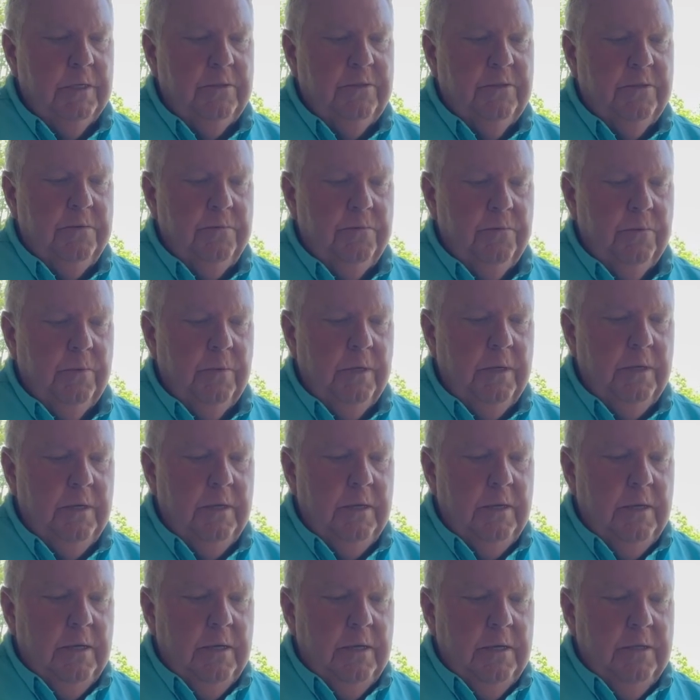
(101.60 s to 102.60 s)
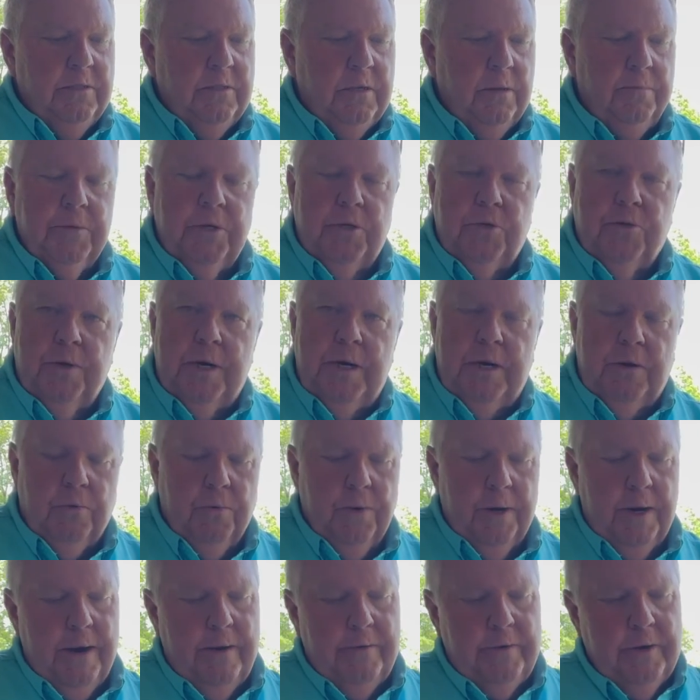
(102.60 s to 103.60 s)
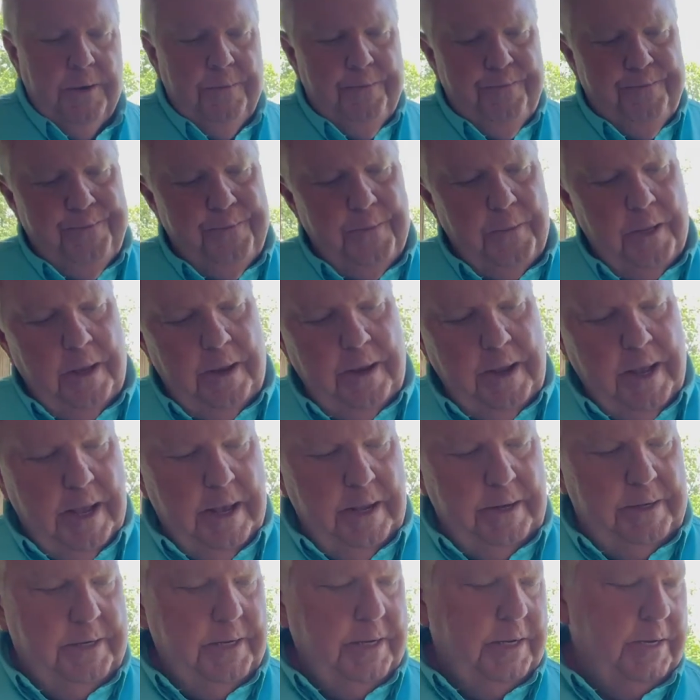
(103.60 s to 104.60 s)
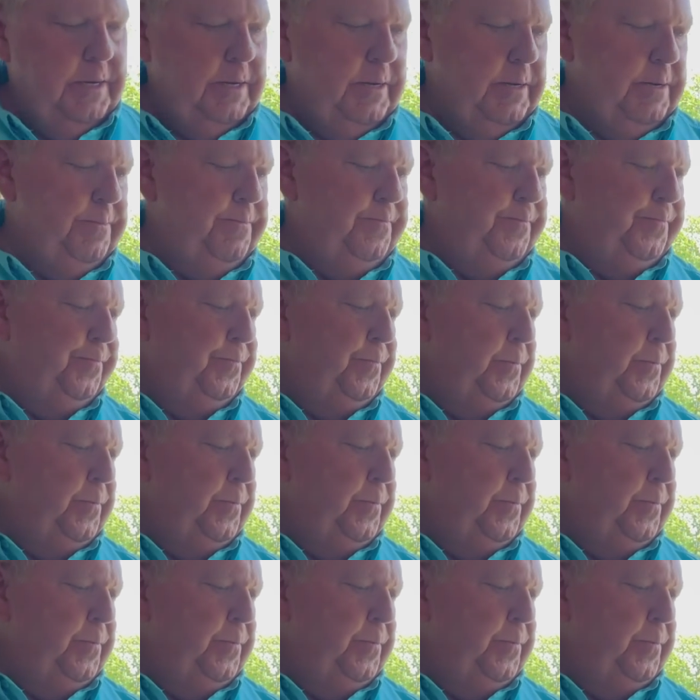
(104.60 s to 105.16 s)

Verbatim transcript: get some something to drink or whatever. I got uh,